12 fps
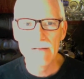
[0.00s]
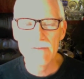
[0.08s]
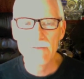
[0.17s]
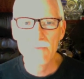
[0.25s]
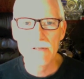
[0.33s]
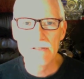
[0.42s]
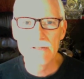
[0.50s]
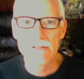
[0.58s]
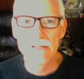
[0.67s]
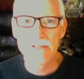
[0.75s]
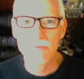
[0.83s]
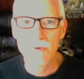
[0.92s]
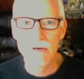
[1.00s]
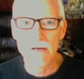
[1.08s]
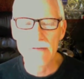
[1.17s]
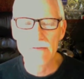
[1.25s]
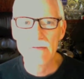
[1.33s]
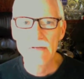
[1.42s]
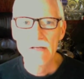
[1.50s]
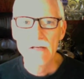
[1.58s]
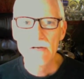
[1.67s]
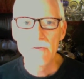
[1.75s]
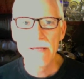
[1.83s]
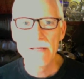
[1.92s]
the words that you want,
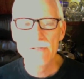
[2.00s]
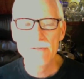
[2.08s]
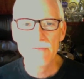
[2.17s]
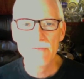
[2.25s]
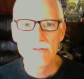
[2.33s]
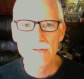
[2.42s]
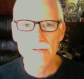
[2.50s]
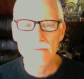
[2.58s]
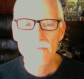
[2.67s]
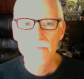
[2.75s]
create your future.